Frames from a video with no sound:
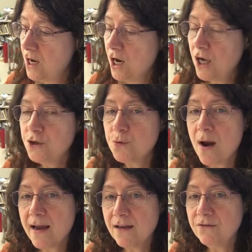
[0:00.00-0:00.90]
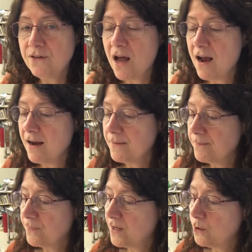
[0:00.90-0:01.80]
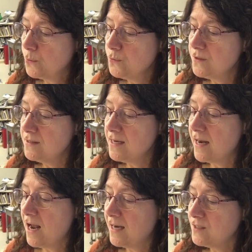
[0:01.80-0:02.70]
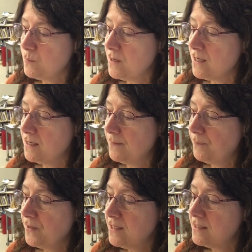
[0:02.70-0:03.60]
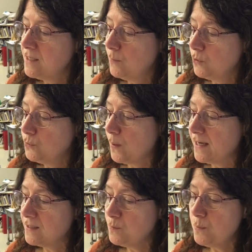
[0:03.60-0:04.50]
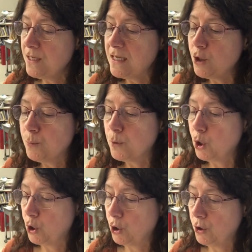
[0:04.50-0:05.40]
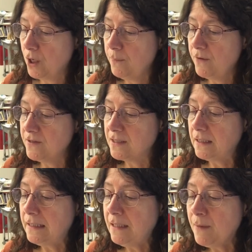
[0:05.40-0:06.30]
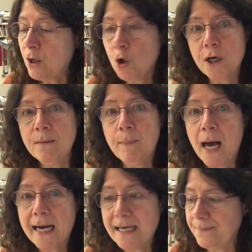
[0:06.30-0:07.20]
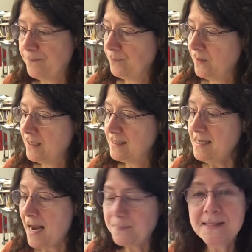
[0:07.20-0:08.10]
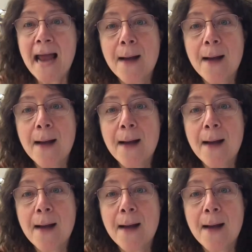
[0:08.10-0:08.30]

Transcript: A dragonfly cruises in at high speed. His doubled wings beat in a blur above his gleaming green body. Snap, snap!